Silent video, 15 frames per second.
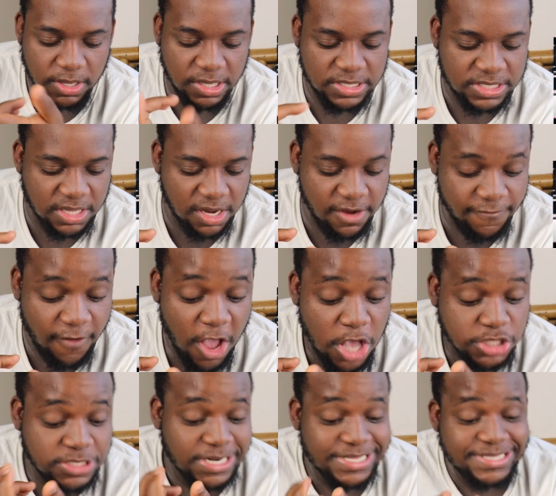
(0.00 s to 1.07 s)
It's still in the,
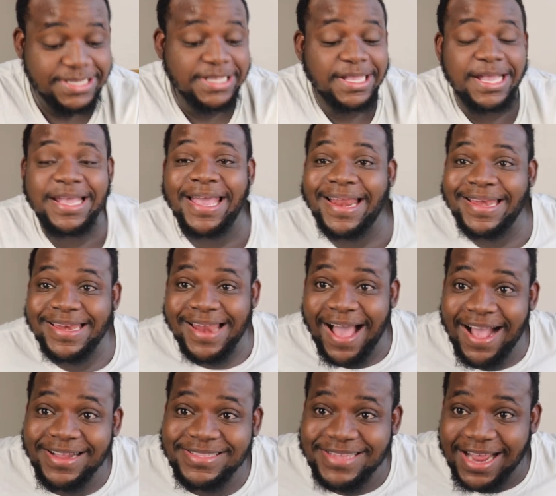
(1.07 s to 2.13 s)
so this nigga get
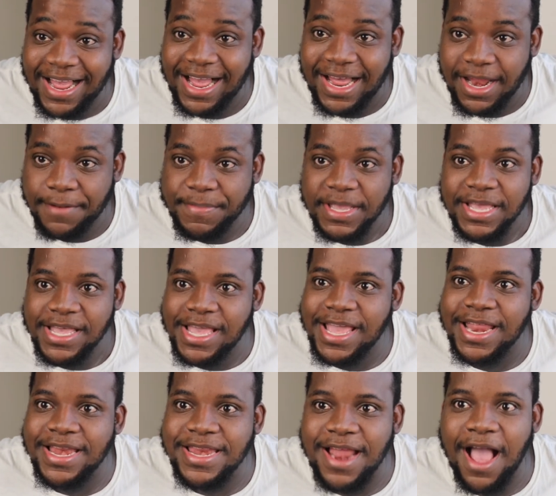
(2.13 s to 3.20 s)
knocked down
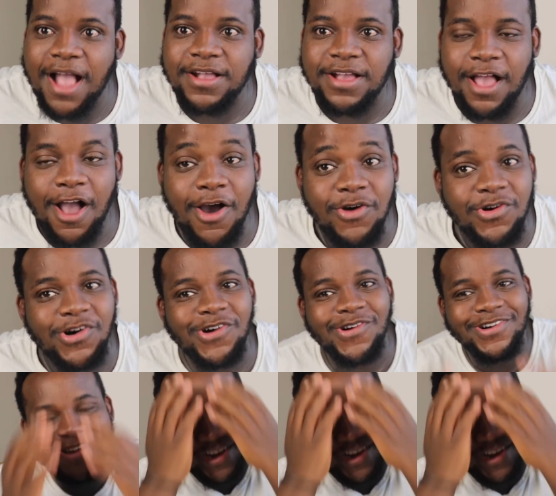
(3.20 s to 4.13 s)
and knocked out. Oh